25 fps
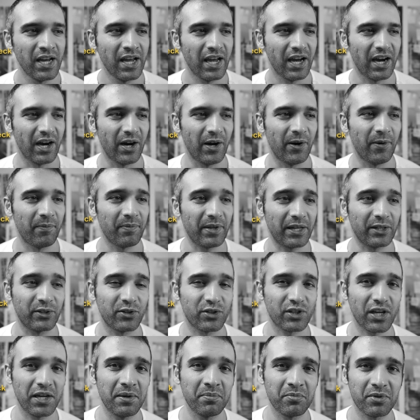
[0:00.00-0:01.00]
At the
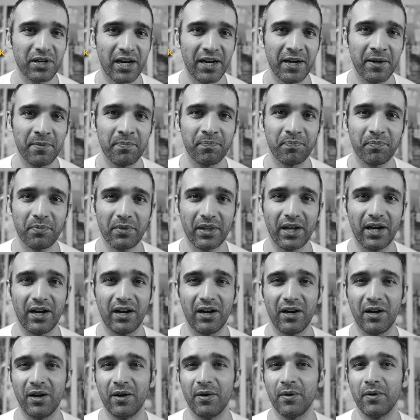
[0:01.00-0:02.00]
same time,
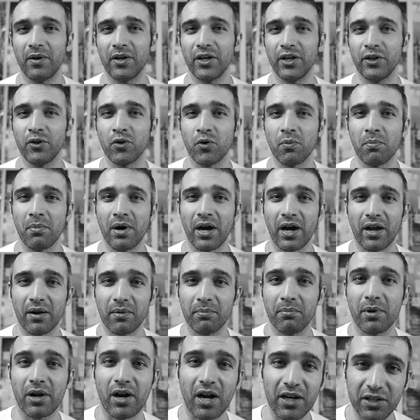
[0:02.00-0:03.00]

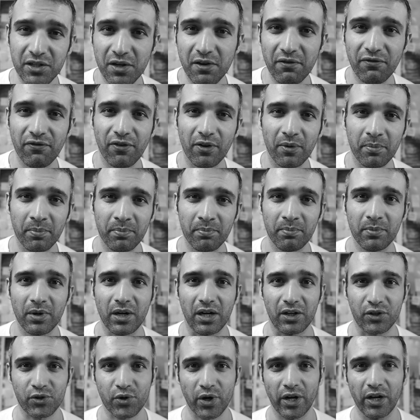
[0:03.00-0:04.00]
Marathi film
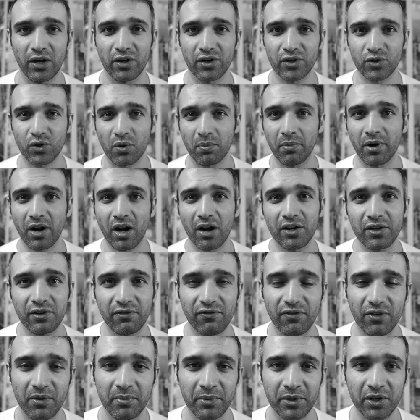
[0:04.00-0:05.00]
trailers or Marathi
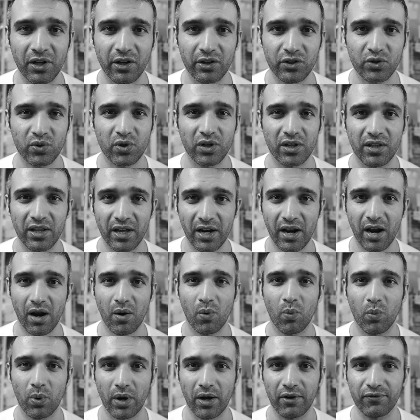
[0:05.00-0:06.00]
film industry that
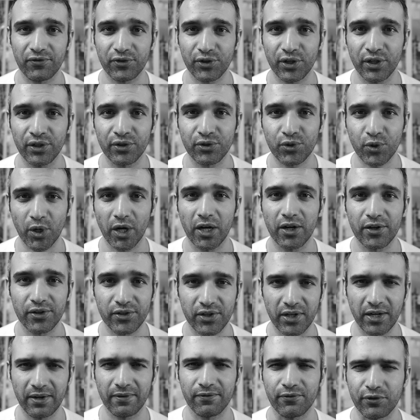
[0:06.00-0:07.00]
I've seen trailers
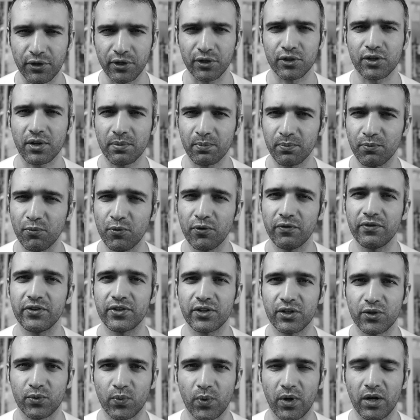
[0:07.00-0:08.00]
and I've seen some movies
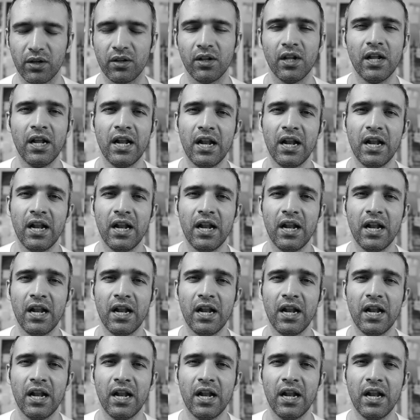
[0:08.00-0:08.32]
as well.